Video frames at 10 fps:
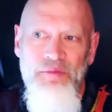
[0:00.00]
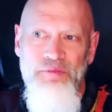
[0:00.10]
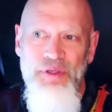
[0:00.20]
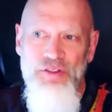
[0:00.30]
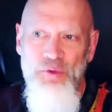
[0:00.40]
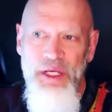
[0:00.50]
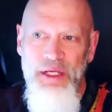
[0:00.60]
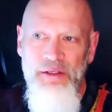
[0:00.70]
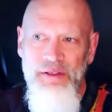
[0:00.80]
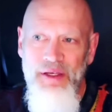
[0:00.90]

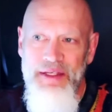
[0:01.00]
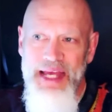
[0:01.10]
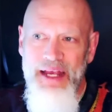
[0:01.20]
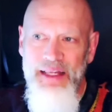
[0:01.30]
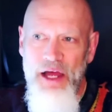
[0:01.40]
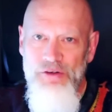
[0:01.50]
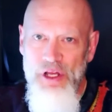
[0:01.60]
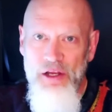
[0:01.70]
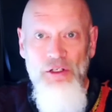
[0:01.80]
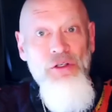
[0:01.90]
between Zach
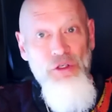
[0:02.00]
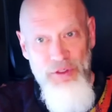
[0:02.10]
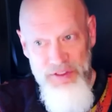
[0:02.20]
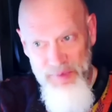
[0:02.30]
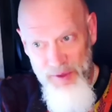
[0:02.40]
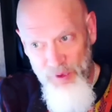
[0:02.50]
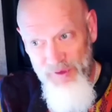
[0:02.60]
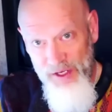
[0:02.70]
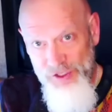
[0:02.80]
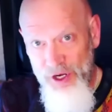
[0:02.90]
Lautenschlager, who is a member of
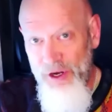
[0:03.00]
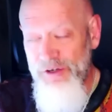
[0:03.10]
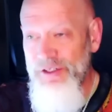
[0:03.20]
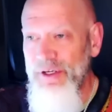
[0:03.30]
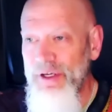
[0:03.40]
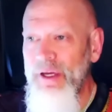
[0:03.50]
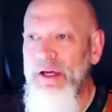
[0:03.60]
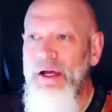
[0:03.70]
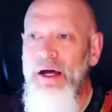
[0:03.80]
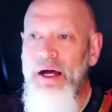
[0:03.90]
that church,
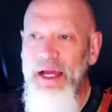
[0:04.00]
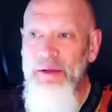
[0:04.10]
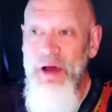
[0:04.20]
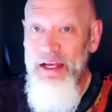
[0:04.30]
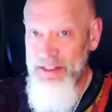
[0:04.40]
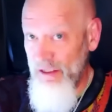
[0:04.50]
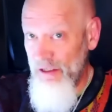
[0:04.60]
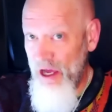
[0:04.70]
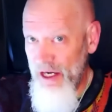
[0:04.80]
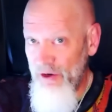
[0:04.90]
and my
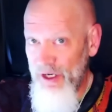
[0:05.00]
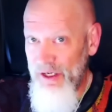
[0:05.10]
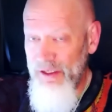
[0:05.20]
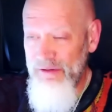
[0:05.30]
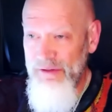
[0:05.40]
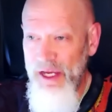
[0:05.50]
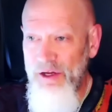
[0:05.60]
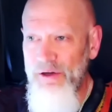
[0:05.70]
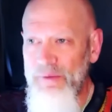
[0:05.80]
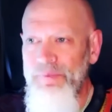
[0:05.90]
son-in-law, Eric
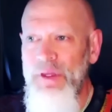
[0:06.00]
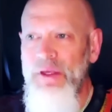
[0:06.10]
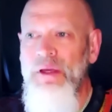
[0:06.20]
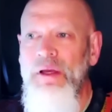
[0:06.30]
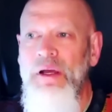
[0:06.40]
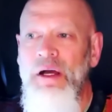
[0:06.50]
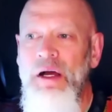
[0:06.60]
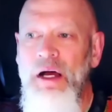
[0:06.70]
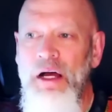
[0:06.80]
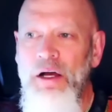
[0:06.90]
Yeager,
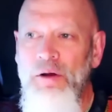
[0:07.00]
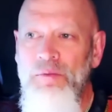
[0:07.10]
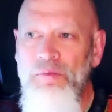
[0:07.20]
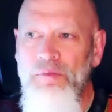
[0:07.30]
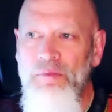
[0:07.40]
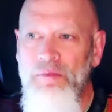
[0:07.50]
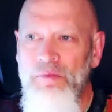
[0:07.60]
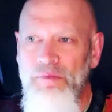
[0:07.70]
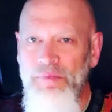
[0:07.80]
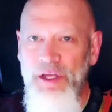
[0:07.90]

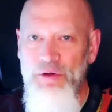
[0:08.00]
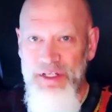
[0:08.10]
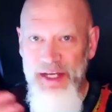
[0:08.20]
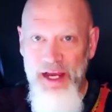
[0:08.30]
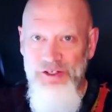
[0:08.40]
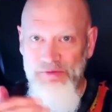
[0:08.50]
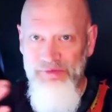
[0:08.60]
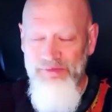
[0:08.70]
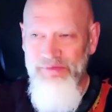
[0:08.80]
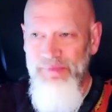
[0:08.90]
there was a
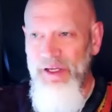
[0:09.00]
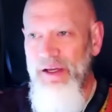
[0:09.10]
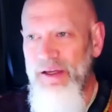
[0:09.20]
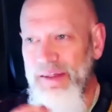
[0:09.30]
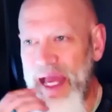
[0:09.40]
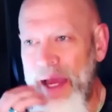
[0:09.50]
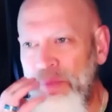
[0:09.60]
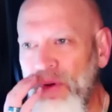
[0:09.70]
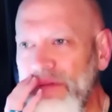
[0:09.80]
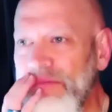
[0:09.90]
connection at that
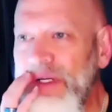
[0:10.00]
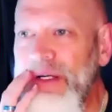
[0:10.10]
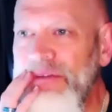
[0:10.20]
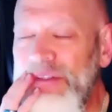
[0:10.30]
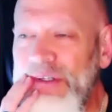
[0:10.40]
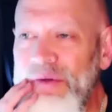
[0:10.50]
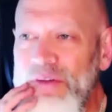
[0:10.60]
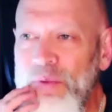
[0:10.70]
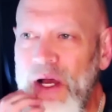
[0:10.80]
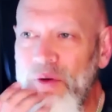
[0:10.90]
point too,
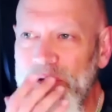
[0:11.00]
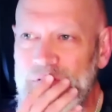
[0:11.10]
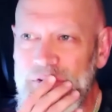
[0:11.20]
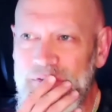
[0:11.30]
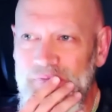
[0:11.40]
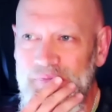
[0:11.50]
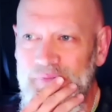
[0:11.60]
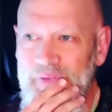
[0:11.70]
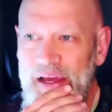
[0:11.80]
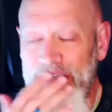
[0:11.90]
as well, which is,
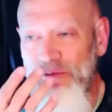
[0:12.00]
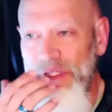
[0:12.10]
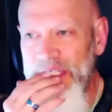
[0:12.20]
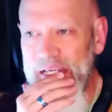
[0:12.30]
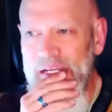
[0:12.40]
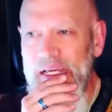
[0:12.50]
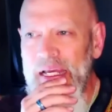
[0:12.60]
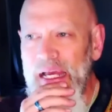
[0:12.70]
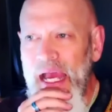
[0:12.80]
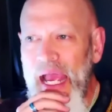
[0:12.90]
I think, really neat.
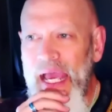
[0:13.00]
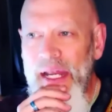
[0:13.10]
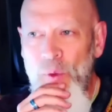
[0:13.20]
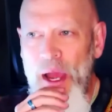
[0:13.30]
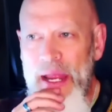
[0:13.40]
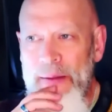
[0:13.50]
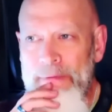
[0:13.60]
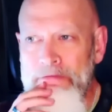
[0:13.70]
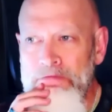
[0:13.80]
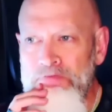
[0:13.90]
Anyway,
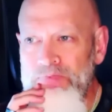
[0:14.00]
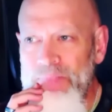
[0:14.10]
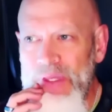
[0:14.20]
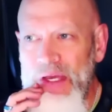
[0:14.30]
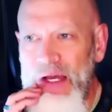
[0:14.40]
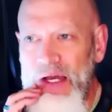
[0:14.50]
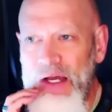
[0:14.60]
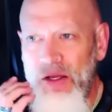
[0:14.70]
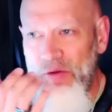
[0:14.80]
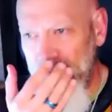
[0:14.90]

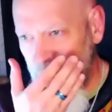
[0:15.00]
all